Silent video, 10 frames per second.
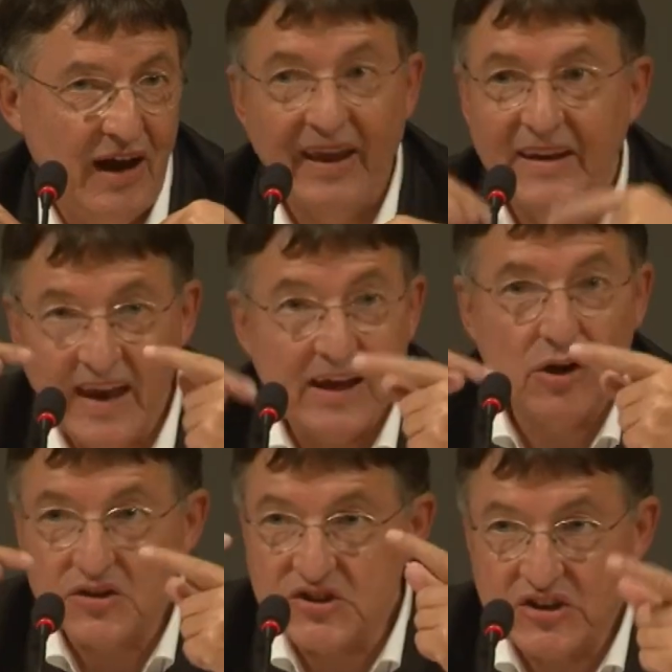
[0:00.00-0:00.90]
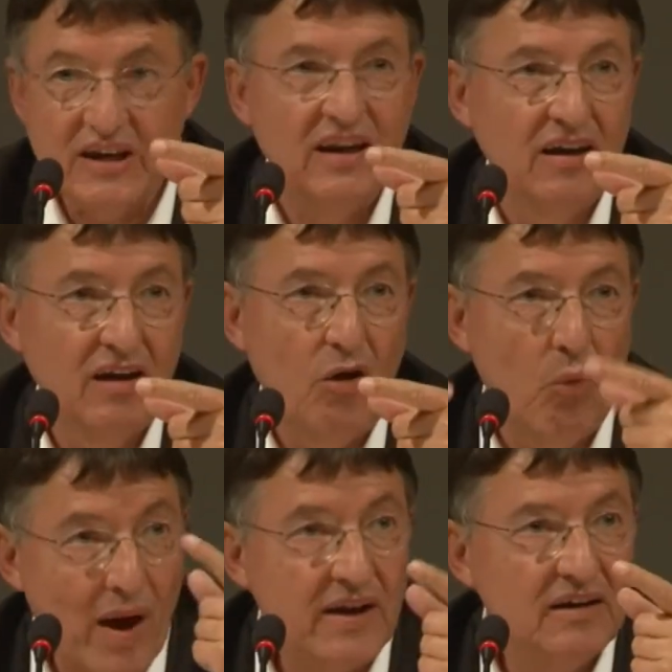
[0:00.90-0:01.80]
And I cannot see
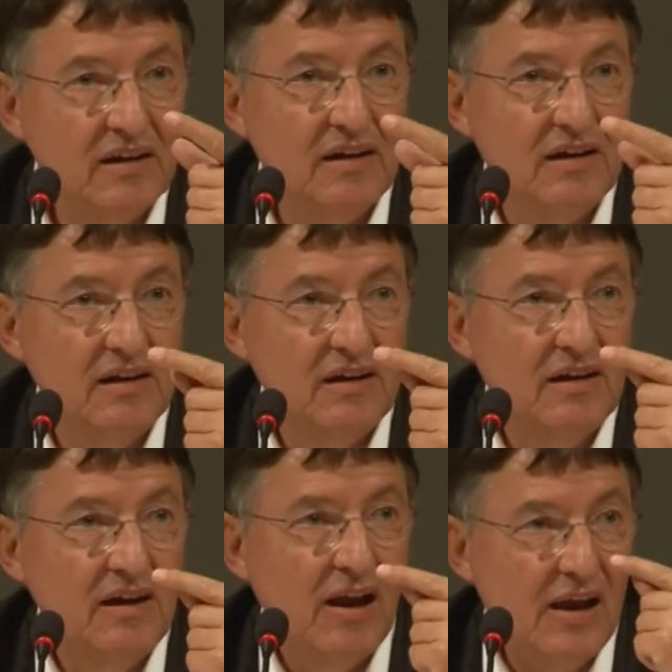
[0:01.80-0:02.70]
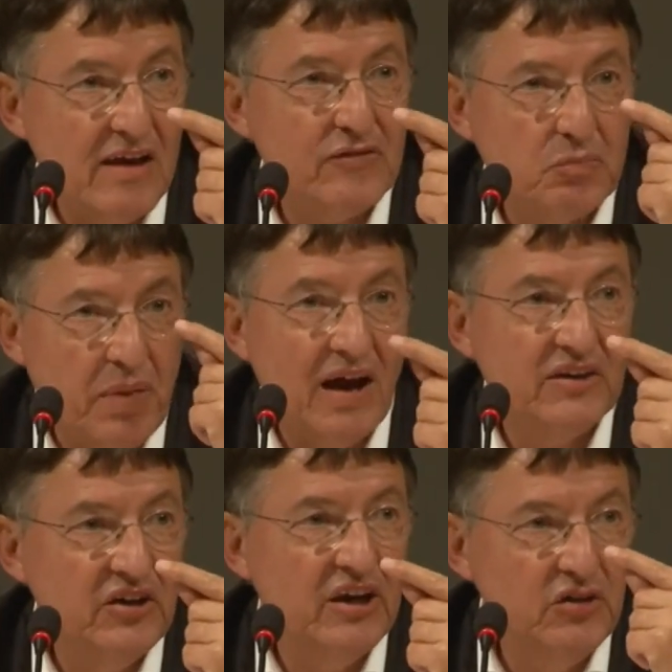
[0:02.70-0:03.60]
one left
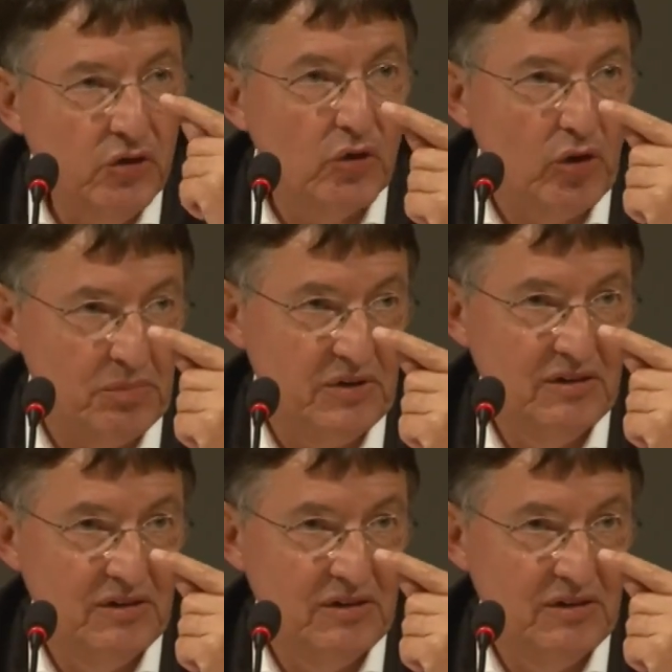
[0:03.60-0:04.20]
party in Europe